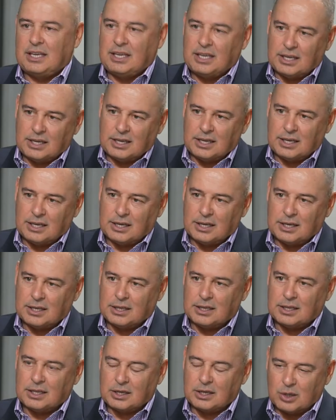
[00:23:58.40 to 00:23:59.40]

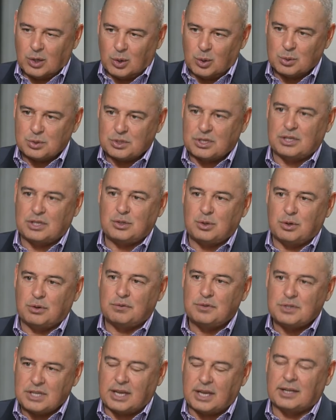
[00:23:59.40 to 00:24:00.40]
in the goals that you
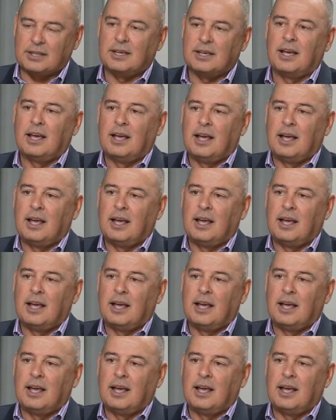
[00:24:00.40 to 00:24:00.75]
have set